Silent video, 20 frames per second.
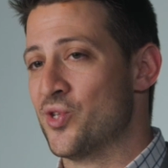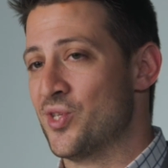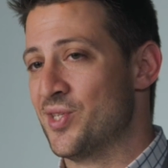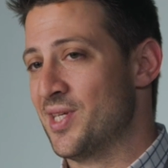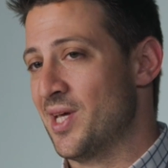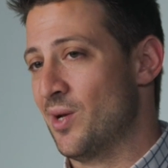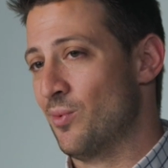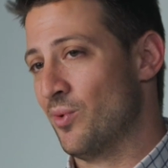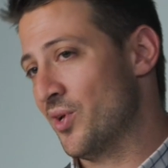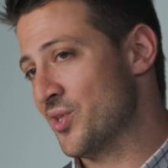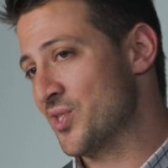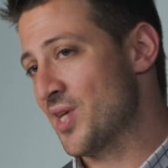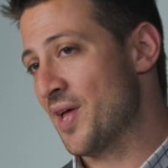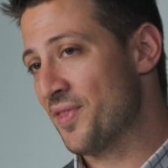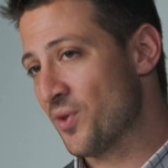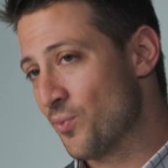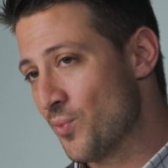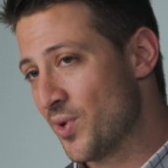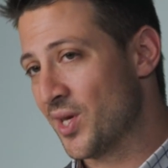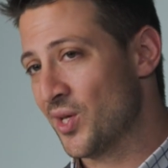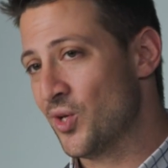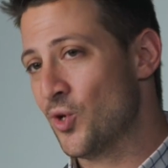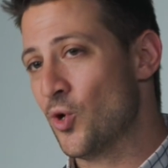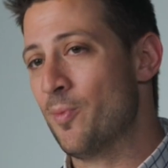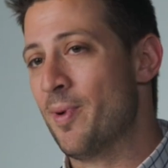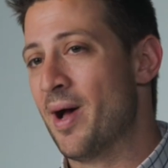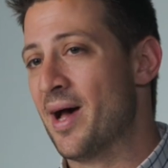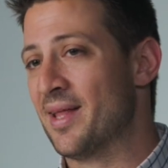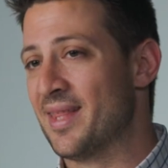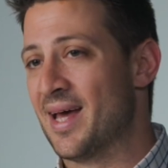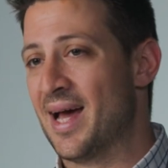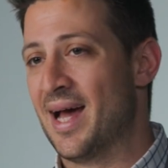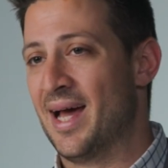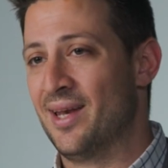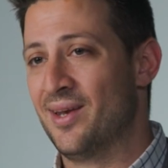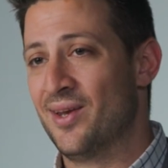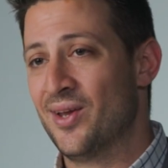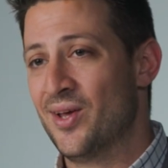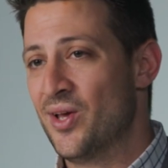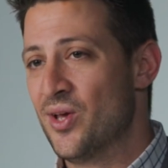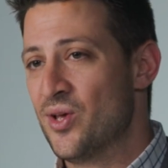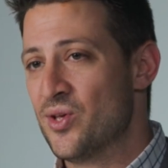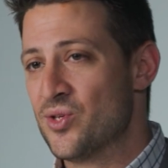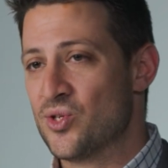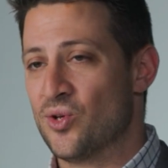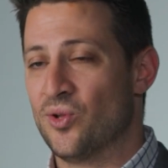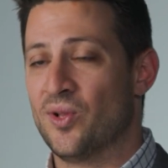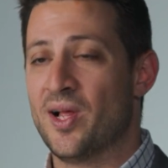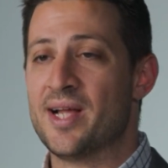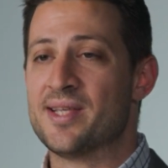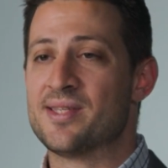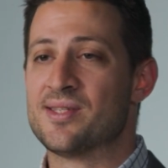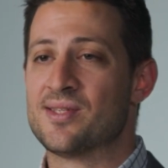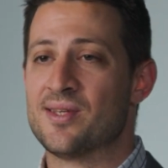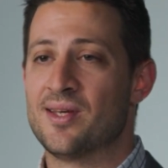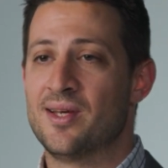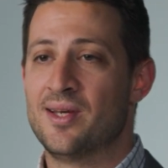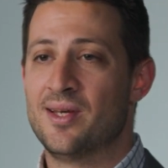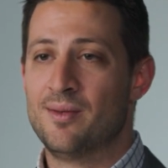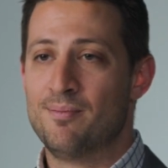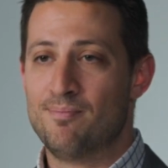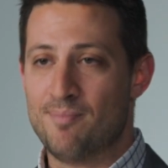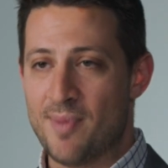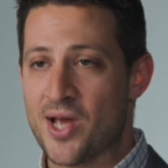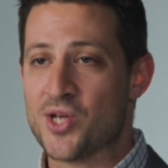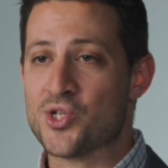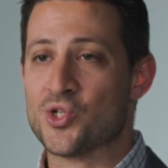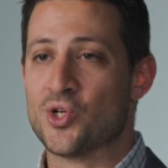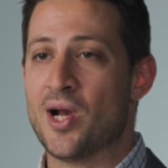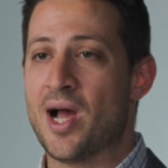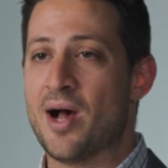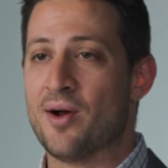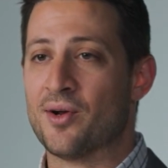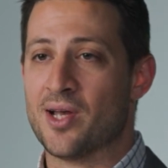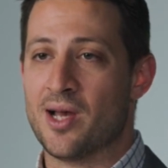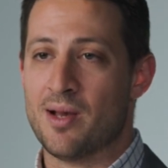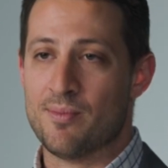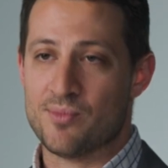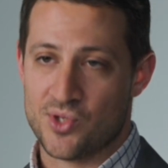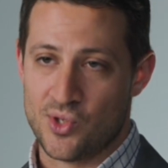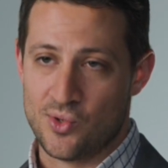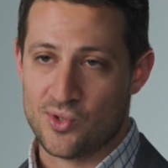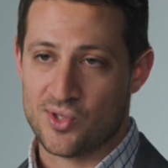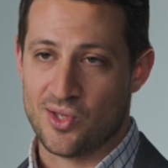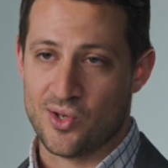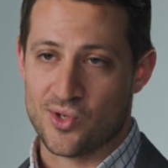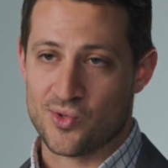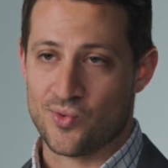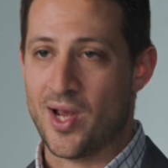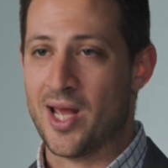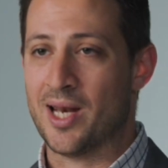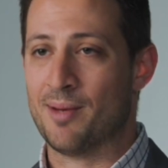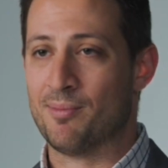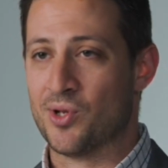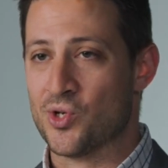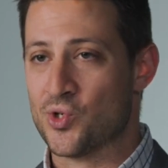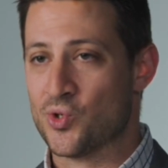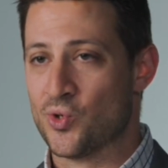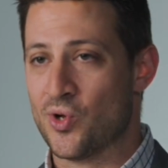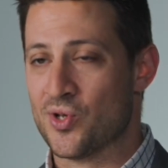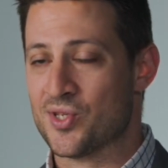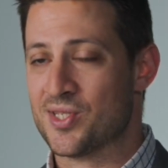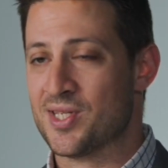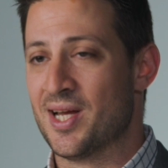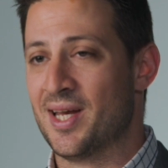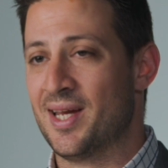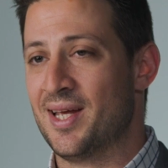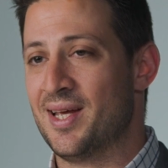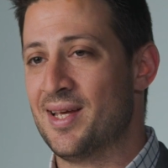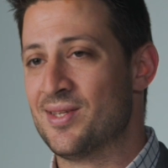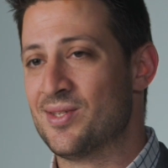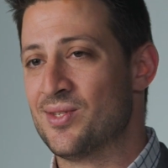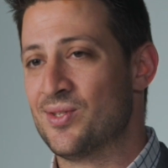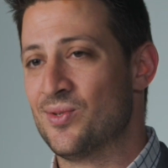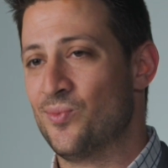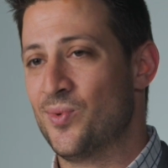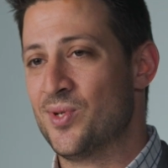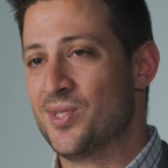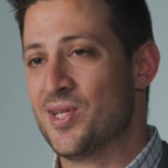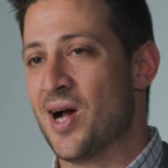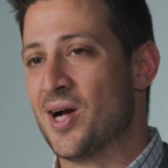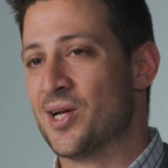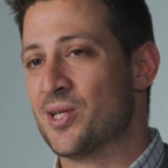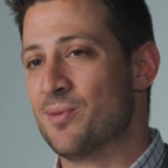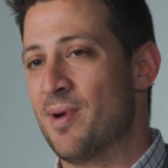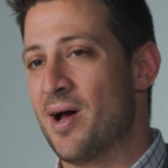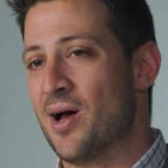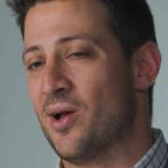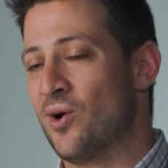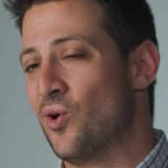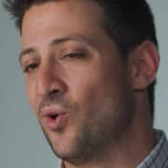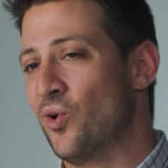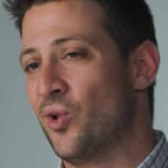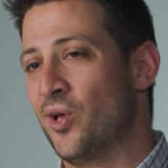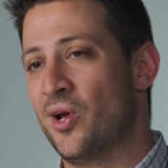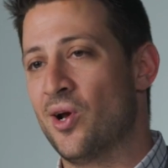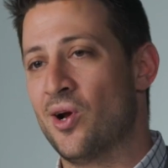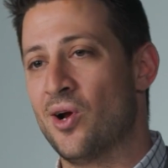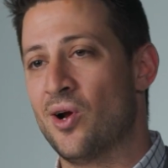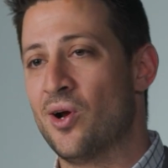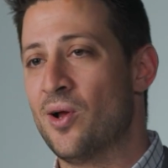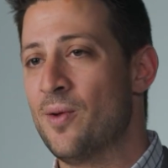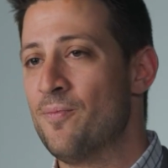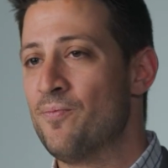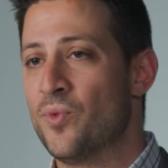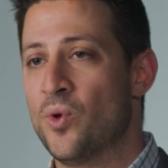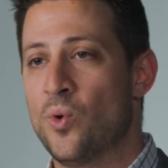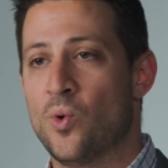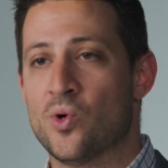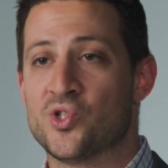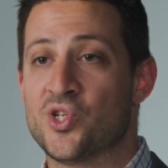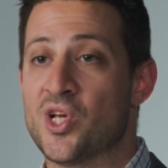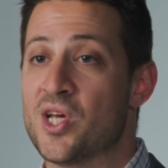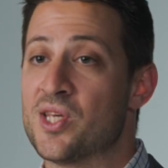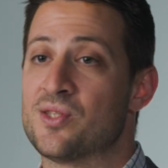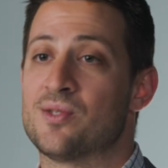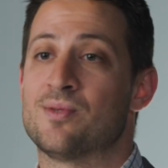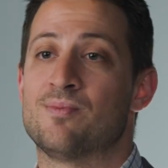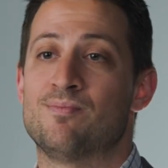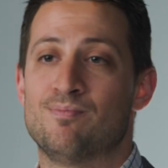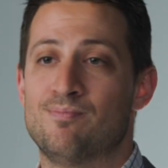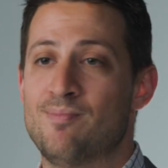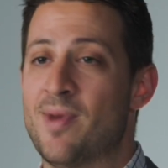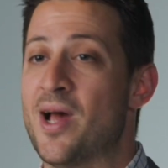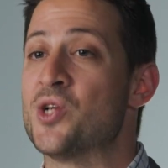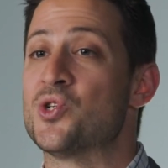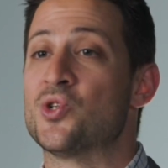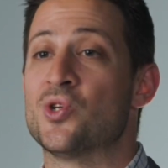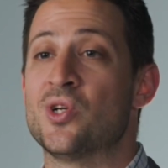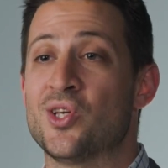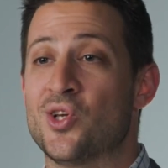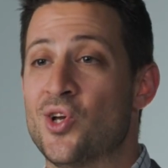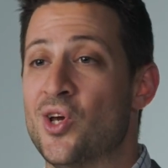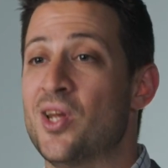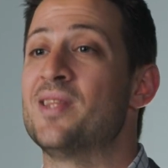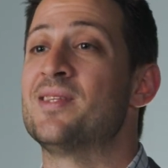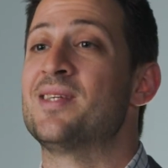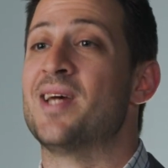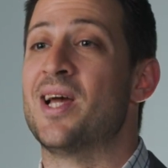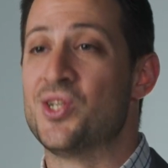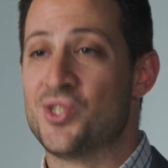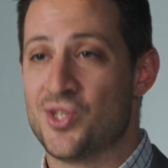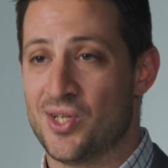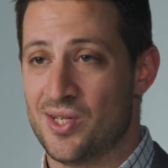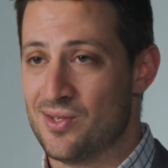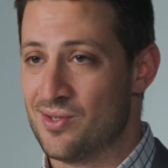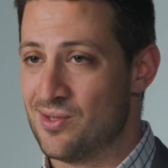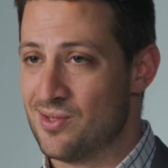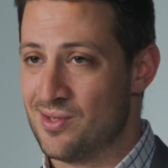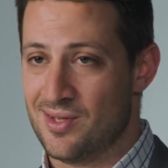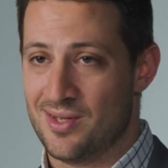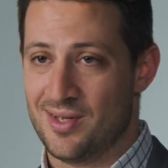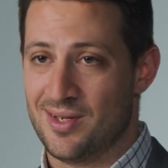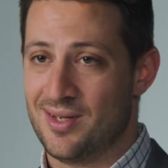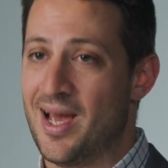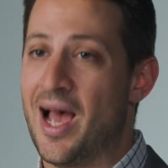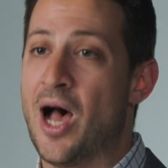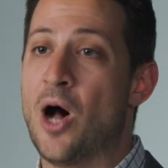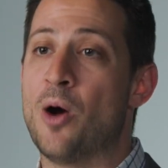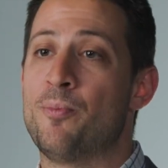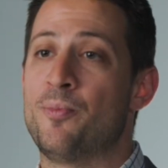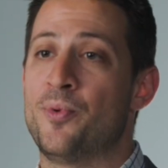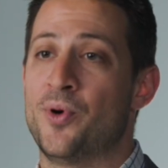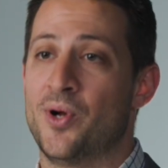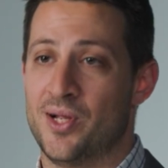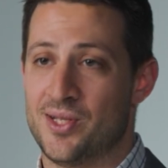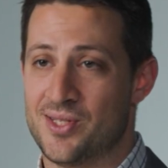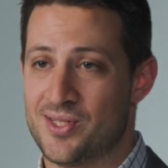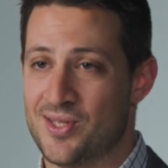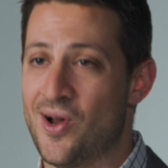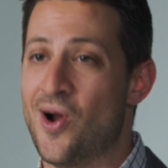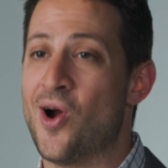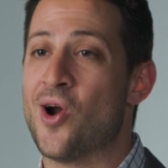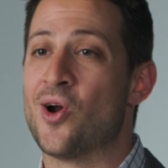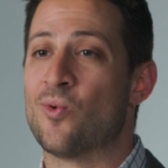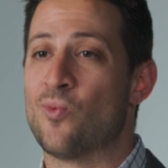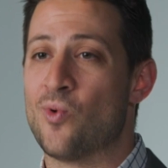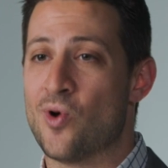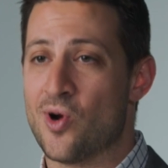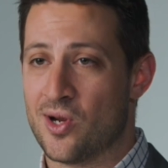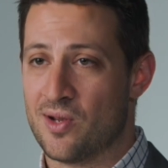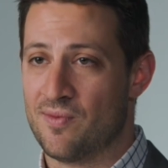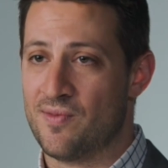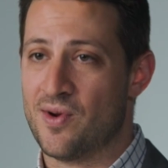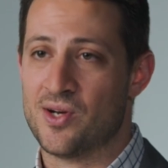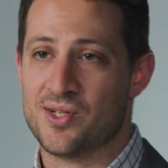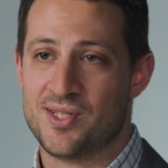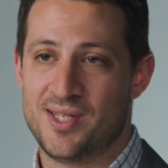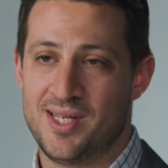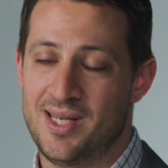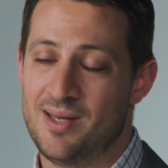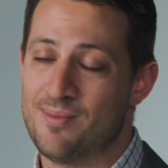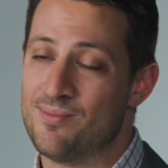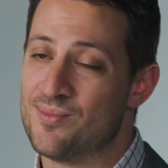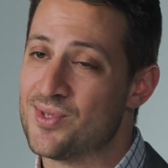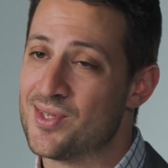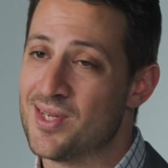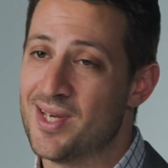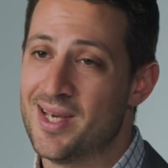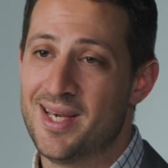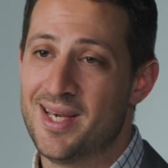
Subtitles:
and said, well, there's nothing we can do about that, so let's measure outcomes using those random control studies we talked about earlier, or just measuring good intentions, the outputs, the hard work of our teams.